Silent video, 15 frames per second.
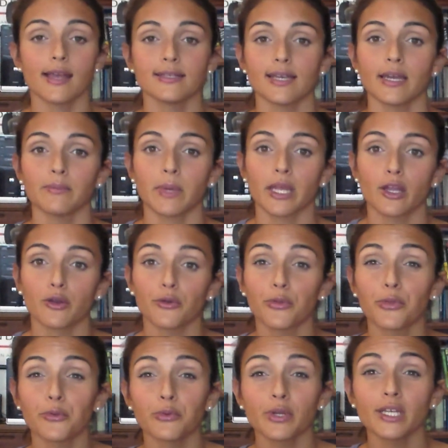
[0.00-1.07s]
I dyed my hair
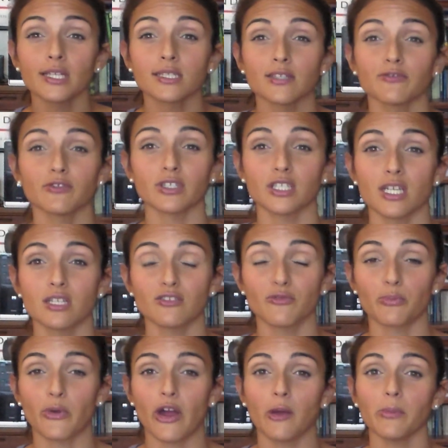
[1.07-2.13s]
3 different shades
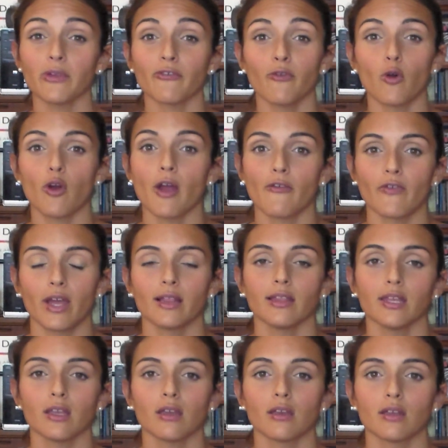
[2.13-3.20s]
of brown before I
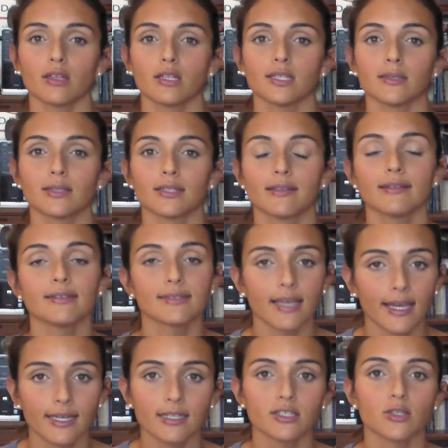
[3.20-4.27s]
finally
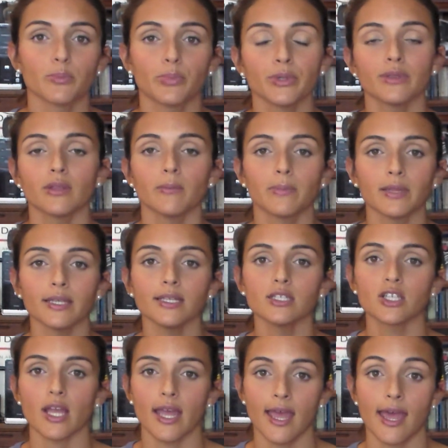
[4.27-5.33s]
decided to put the
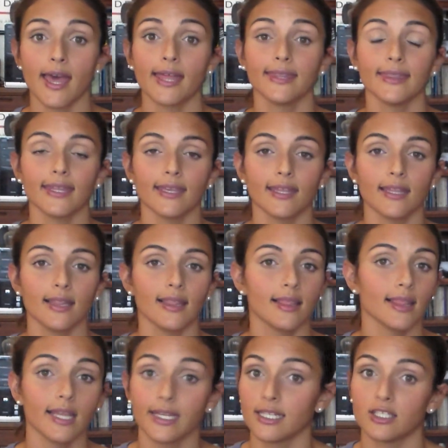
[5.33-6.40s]
bleach and
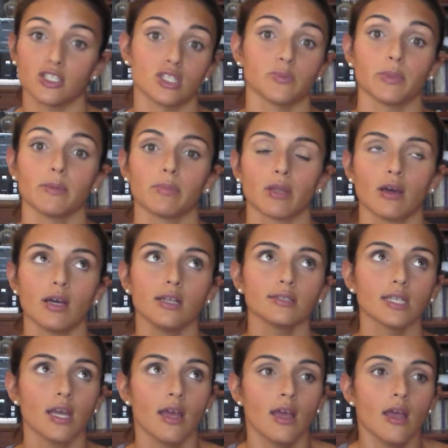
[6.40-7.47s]
let it just be
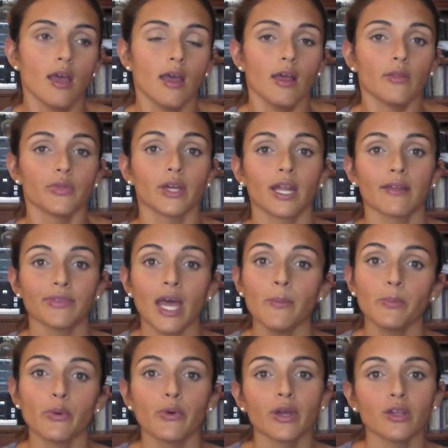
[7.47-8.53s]
blonde. Then at
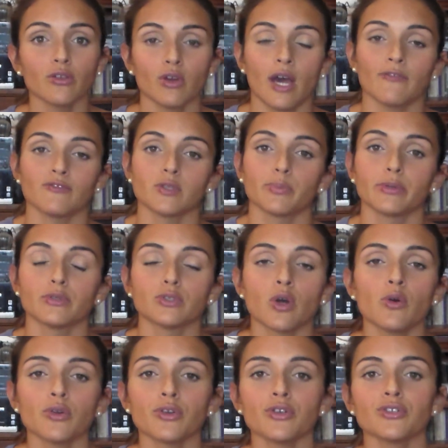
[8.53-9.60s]
that point you have to put
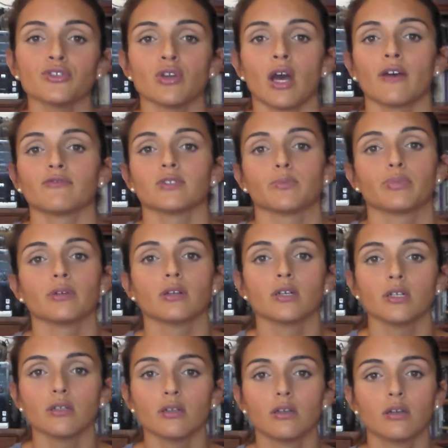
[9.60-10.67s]
toners, you have to
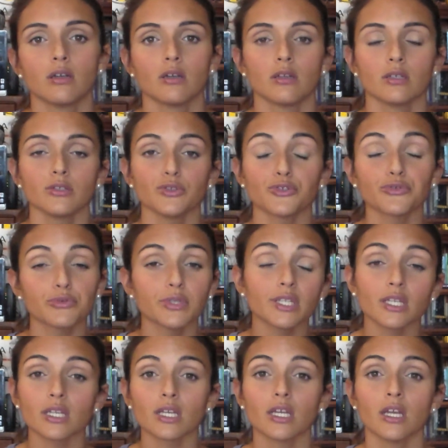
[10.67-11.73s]
put and
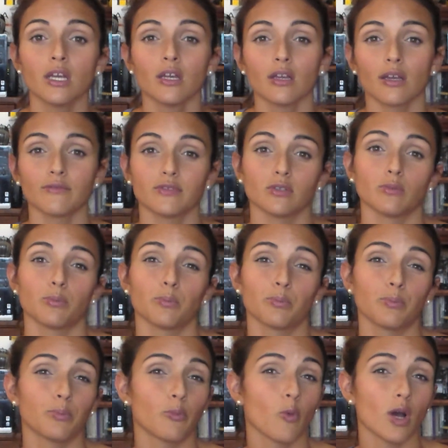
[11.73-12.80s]
treat it, you have to
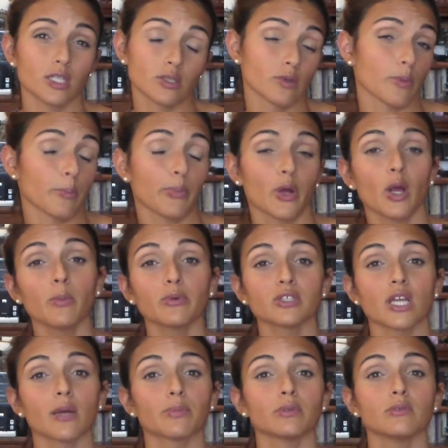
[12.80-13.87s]
wash it with purple
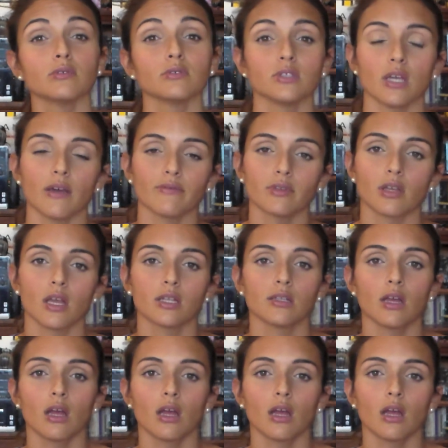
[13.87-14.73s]
shampoos, you have to